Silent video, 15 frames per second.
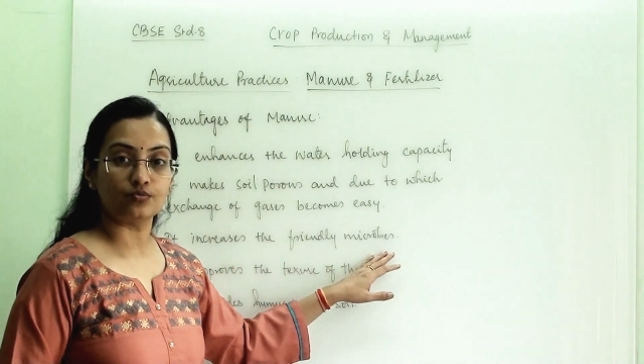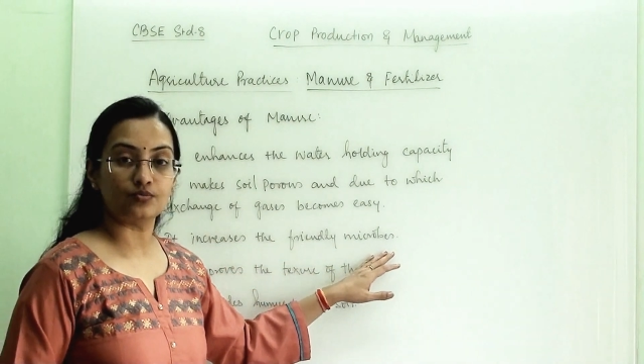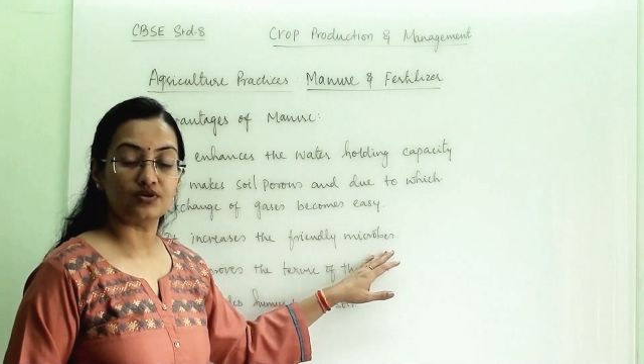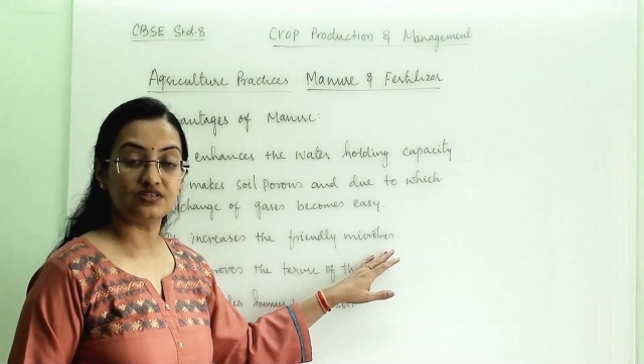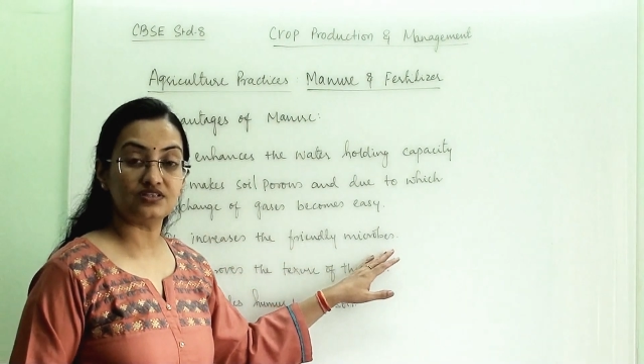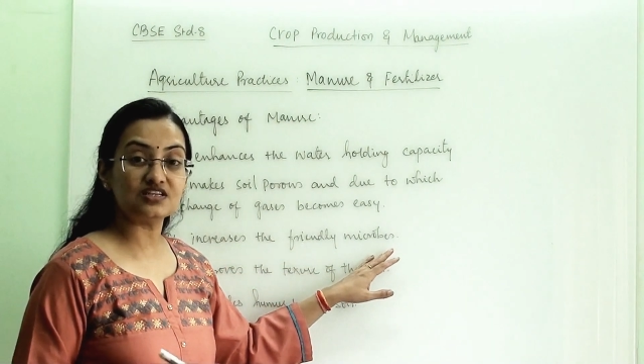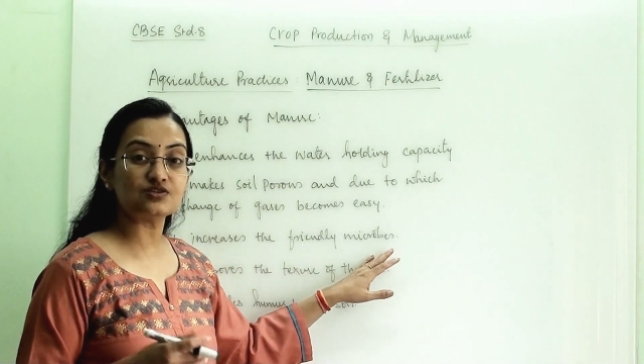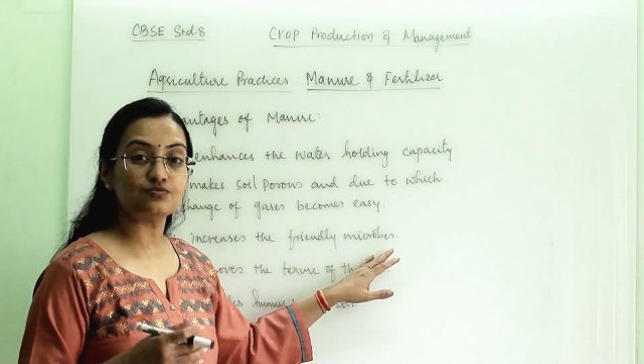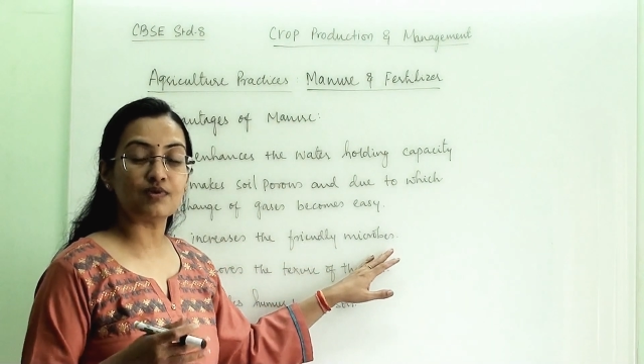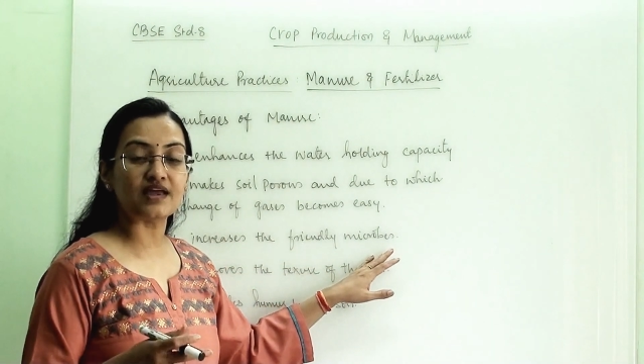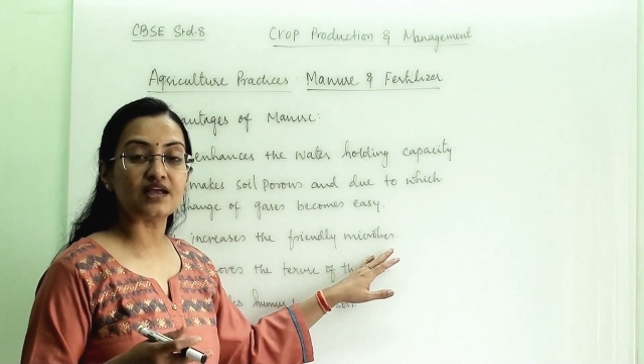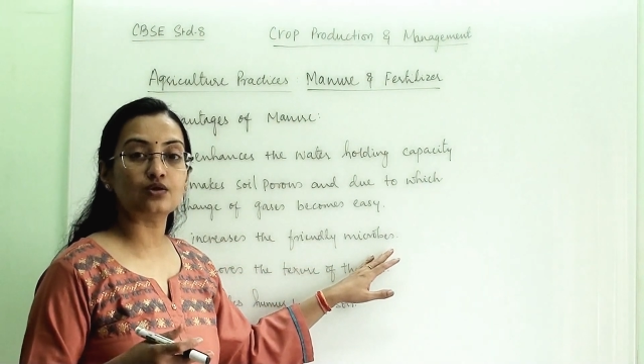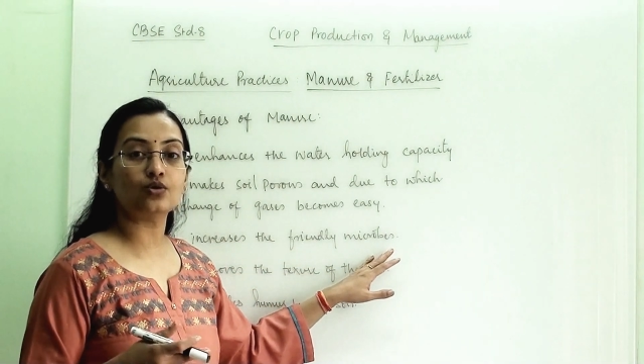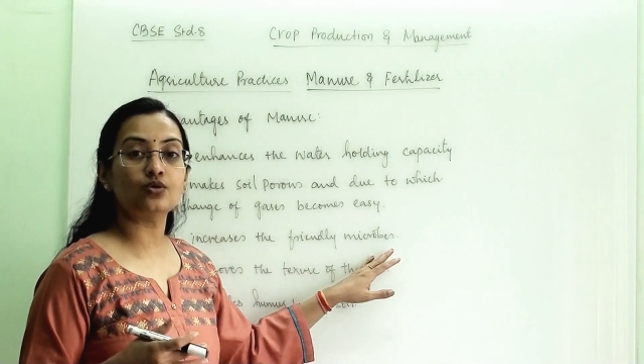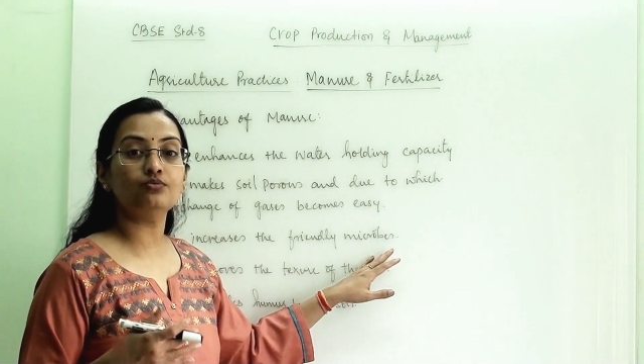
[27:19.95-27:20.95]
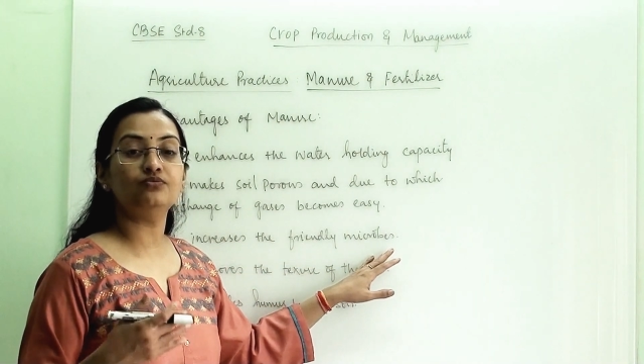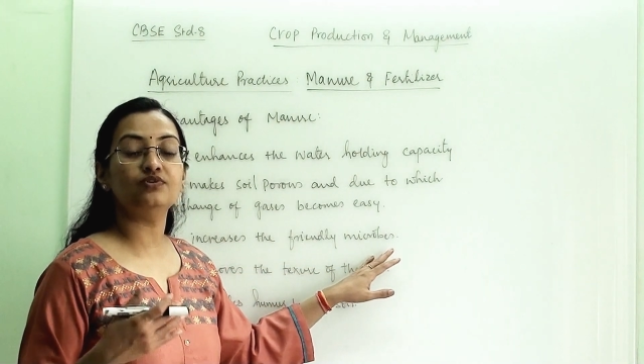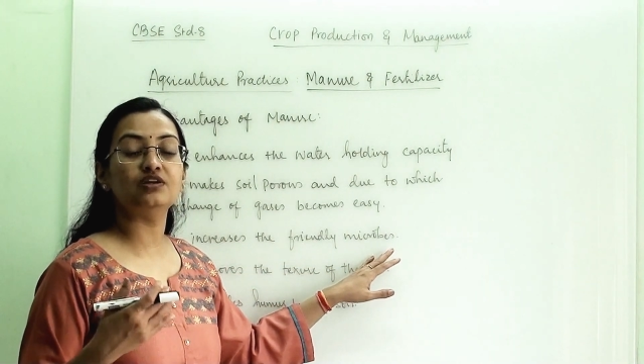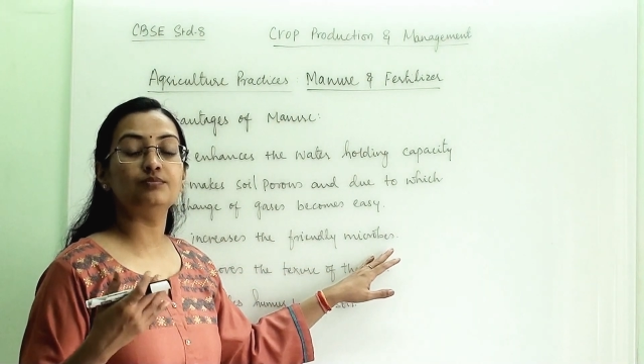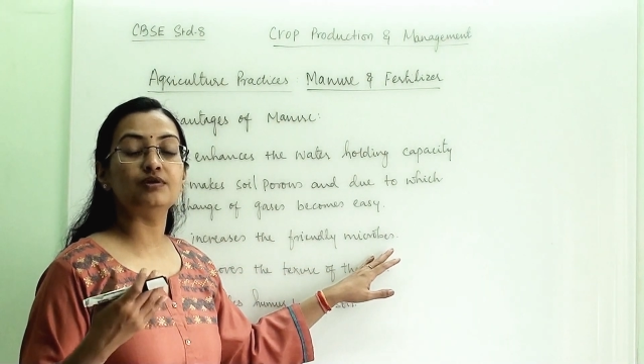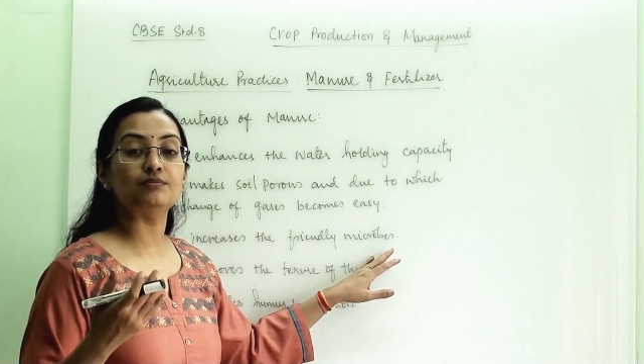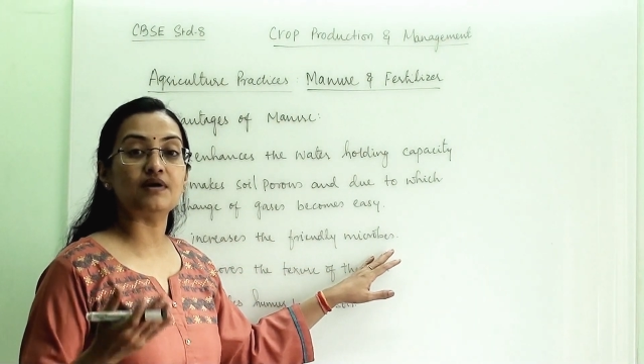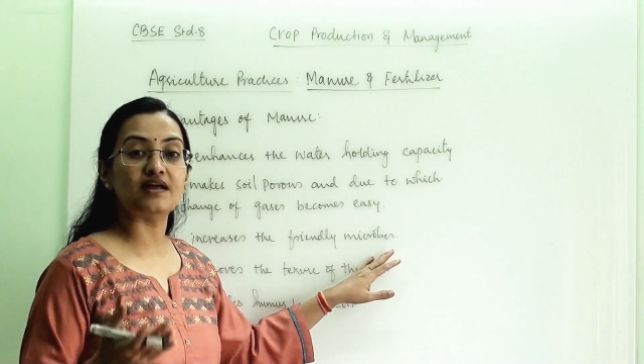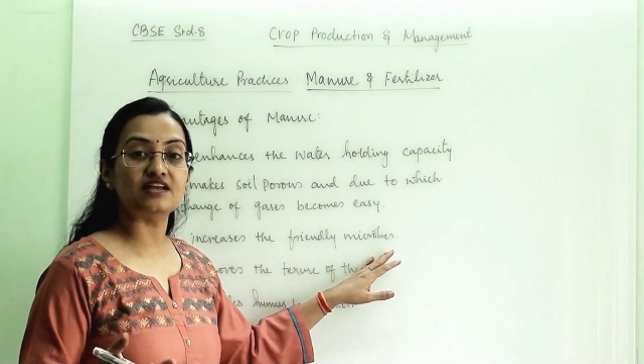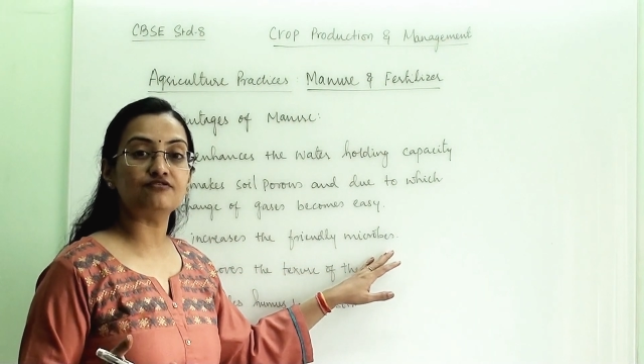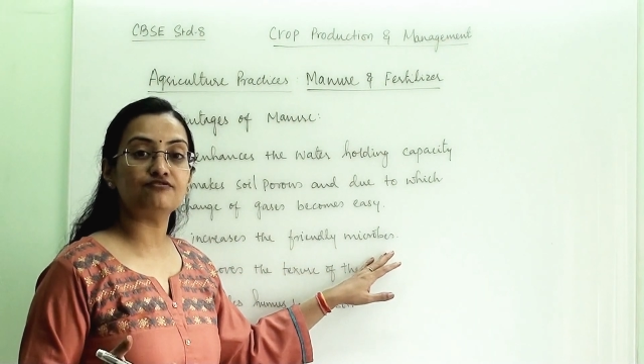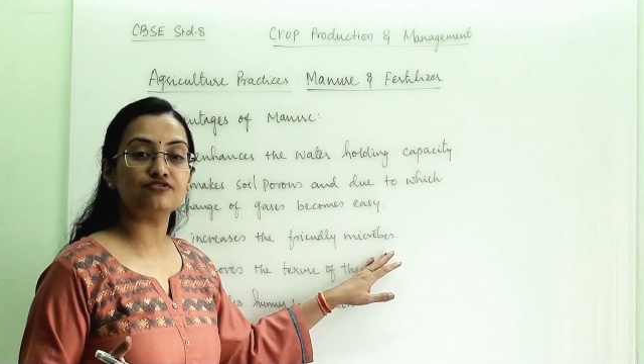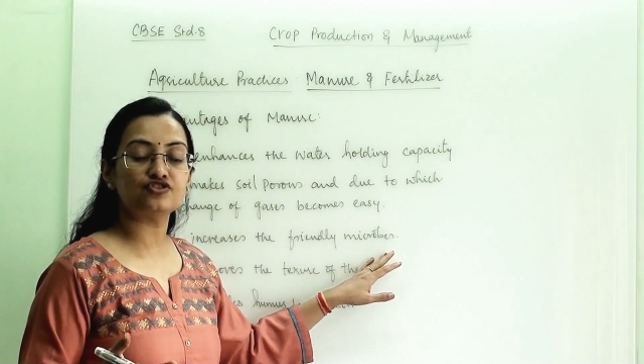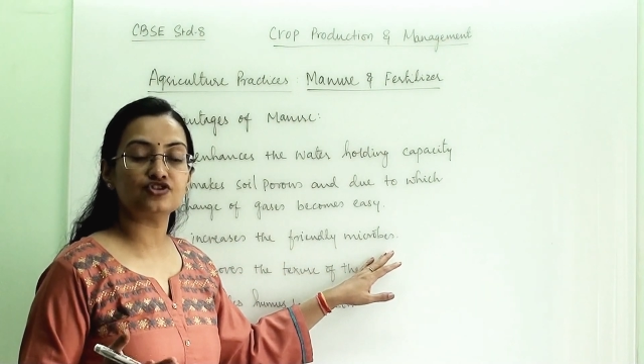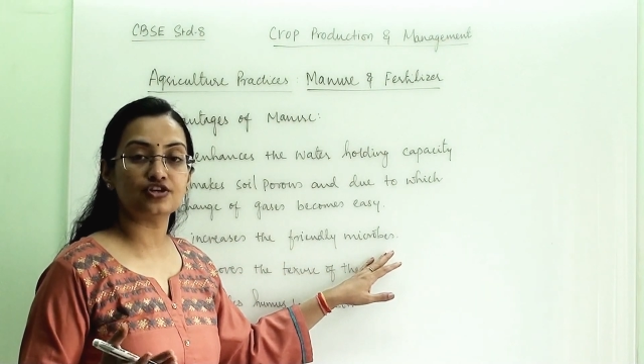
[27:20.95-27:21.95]
This microbe will be
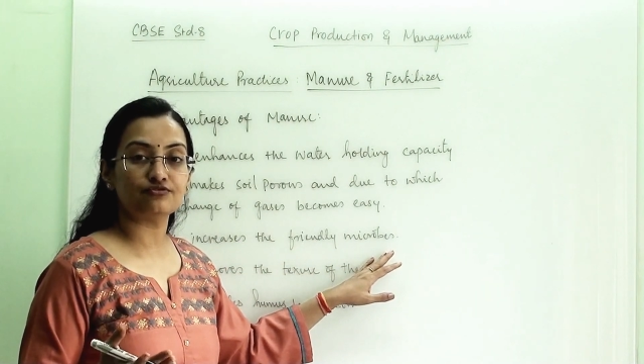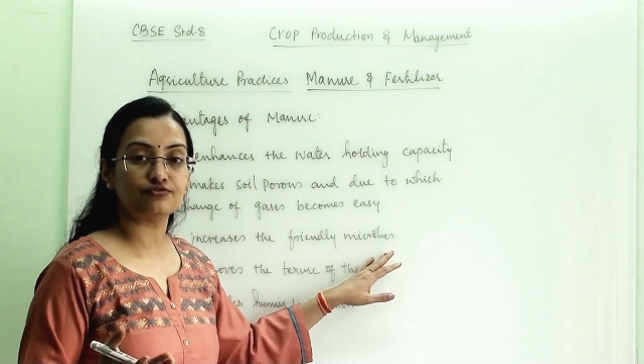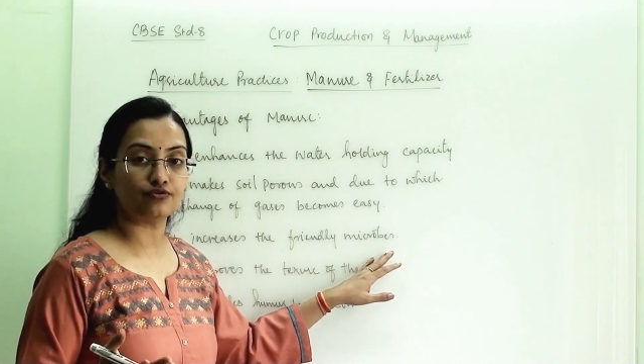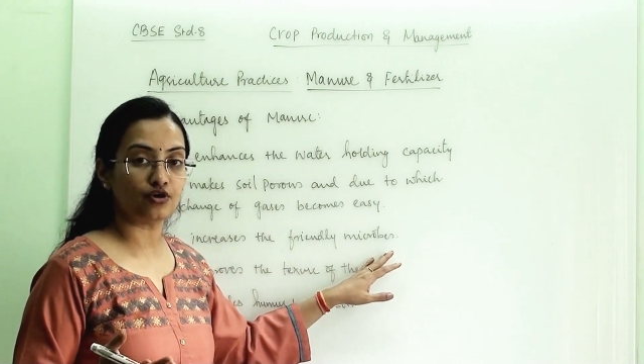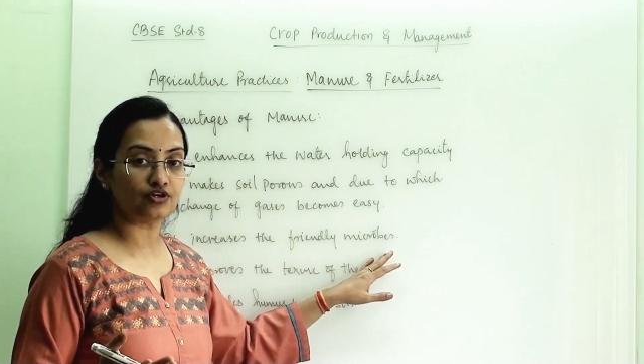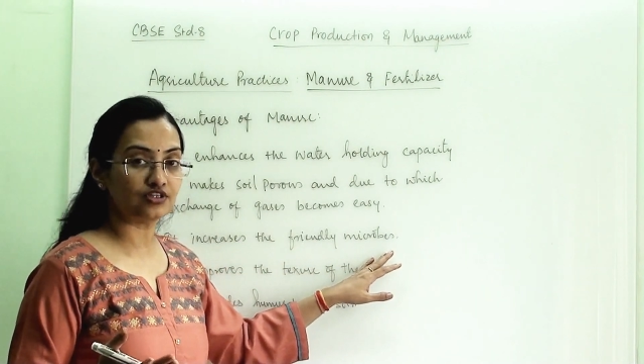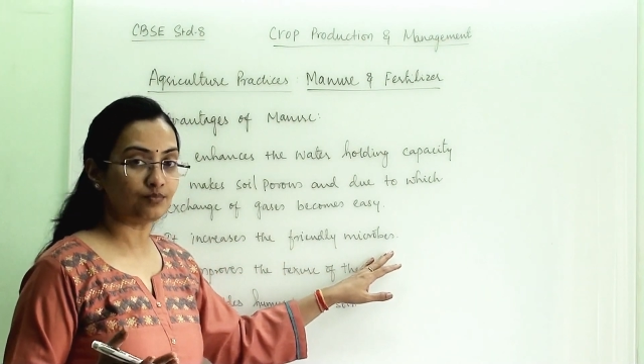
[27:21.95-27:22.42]
beneficial for the